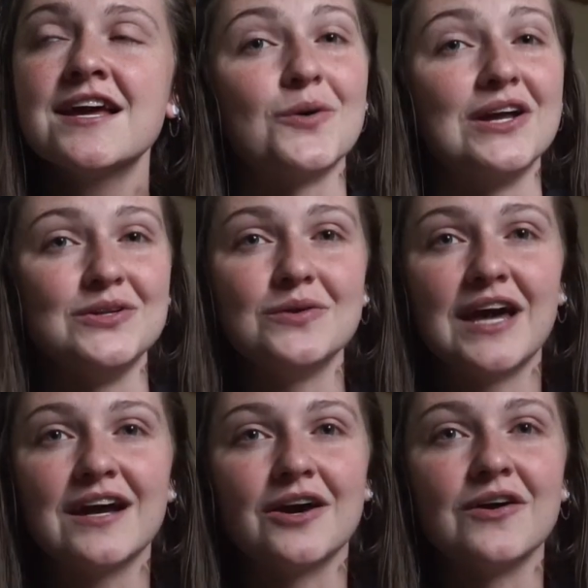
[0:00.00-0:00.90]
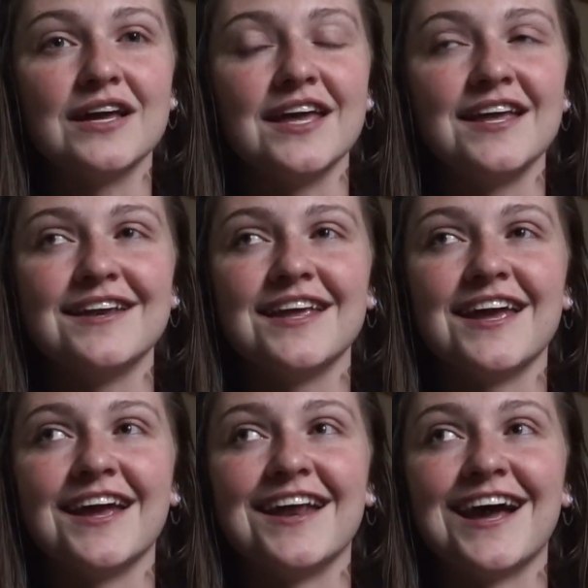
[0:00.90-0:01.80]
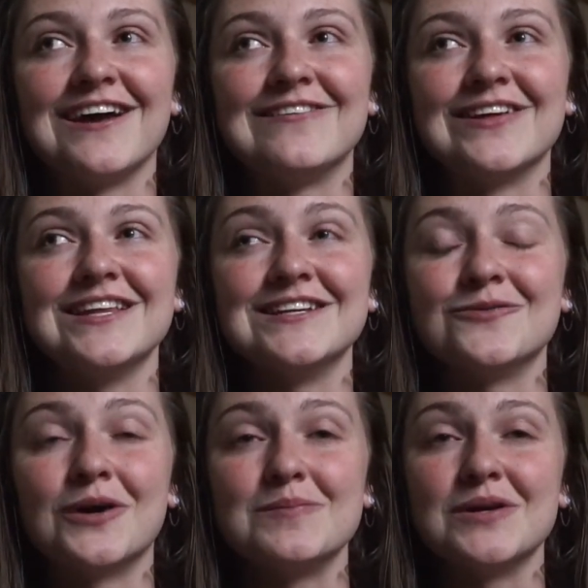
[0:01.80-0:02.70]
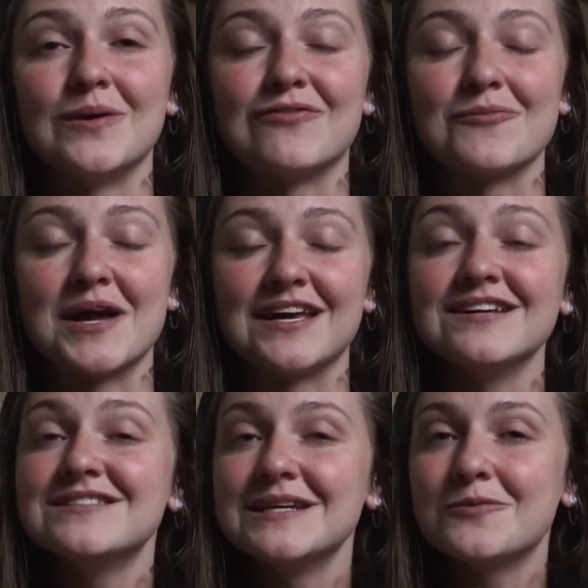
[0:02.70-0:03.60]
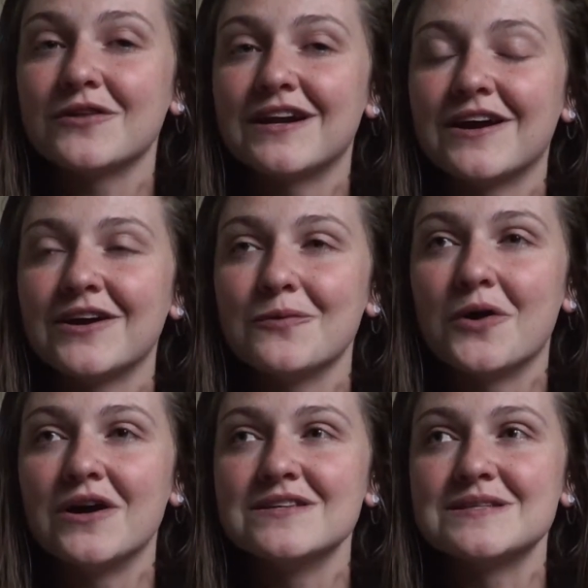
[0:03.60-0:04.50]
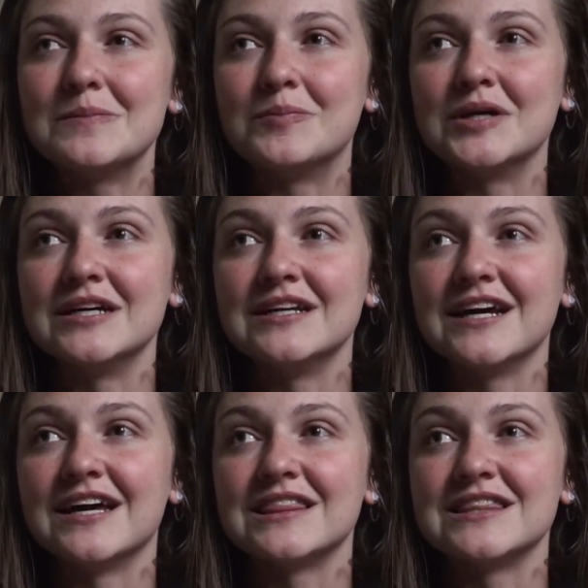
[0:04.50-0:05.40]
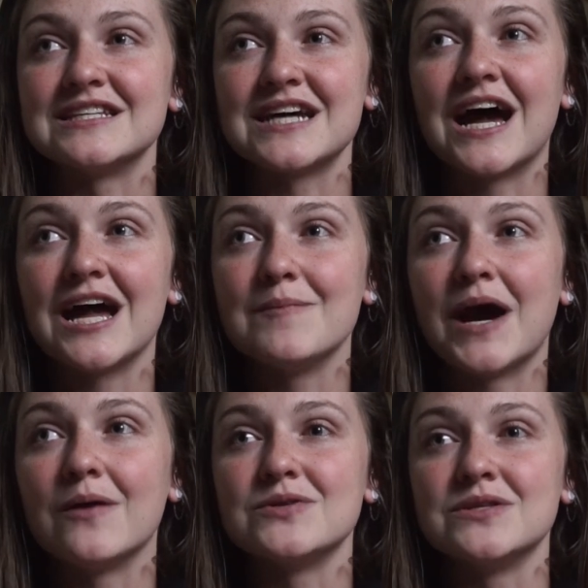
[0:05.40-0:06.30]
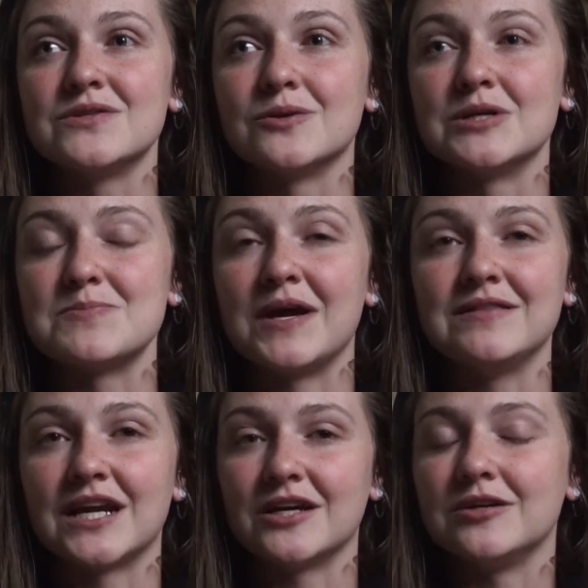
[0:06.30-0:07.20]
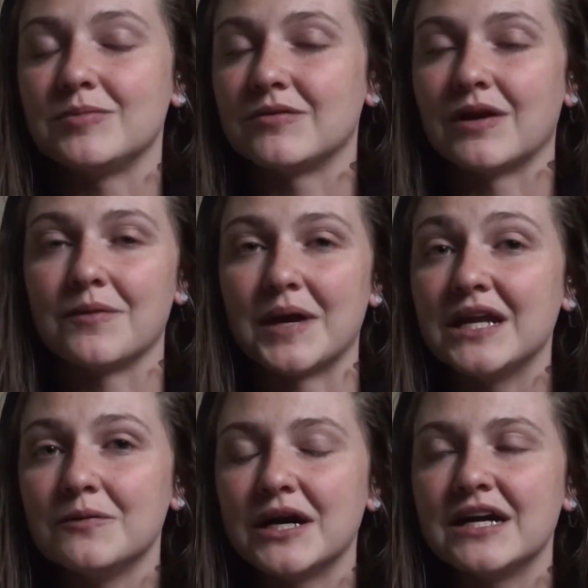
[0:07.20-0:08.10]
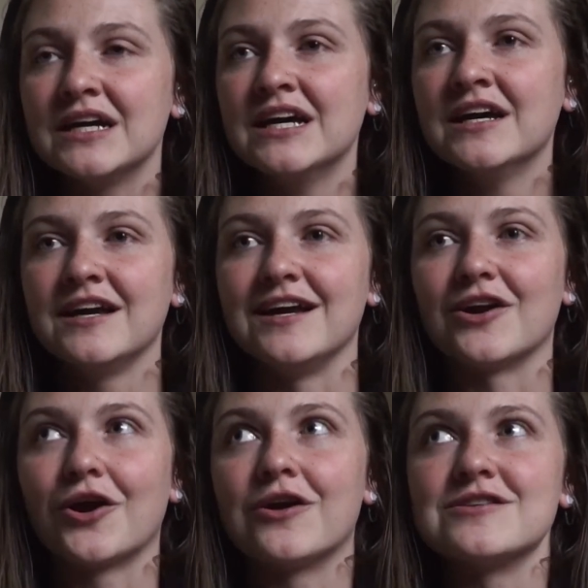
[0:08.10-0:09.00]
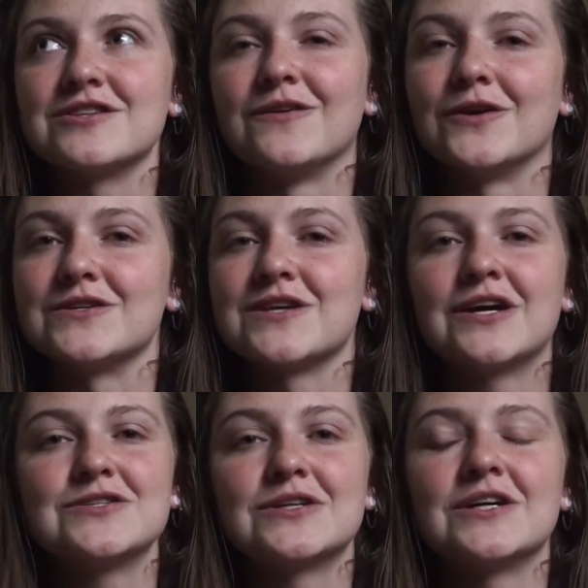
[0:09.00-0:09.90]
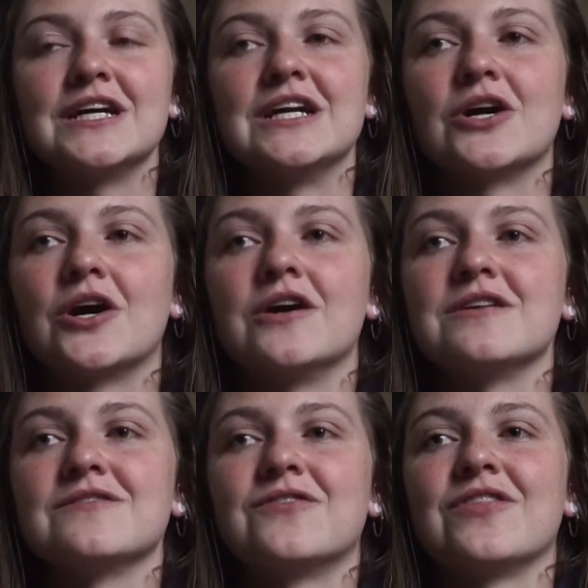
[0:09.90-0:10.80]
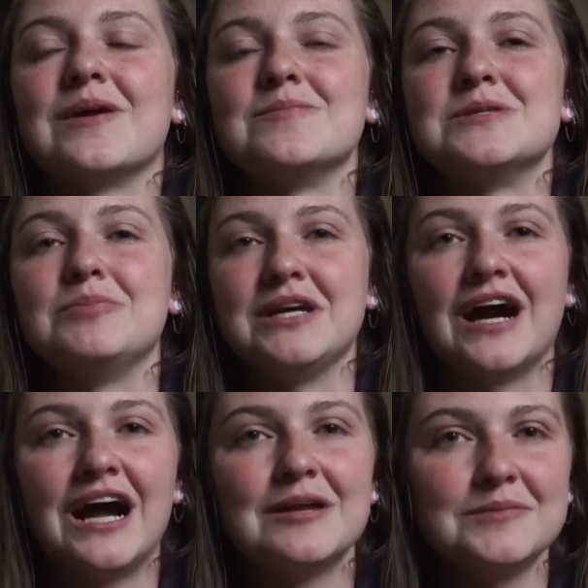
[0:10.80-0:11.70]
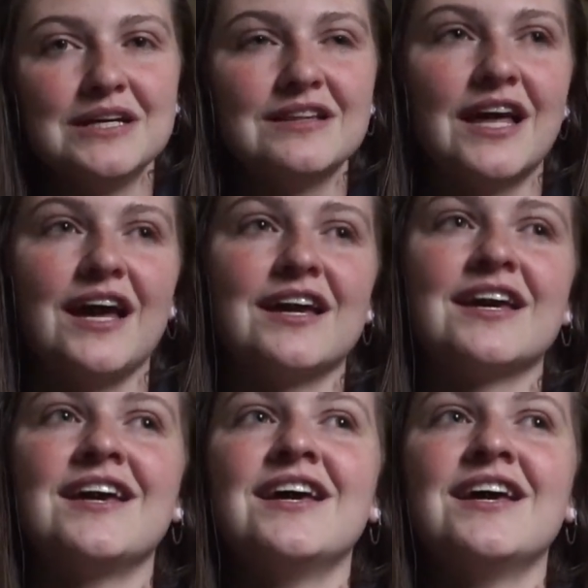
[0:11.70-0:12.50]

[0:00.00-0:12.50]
So I knew that going in, and I really didn't want to be away from my kids any more than I already was, but at the time I was in so much pain that I couldn't be around them anyway. It hurt to nurse Hunter, it hurt for them to be on me. Like,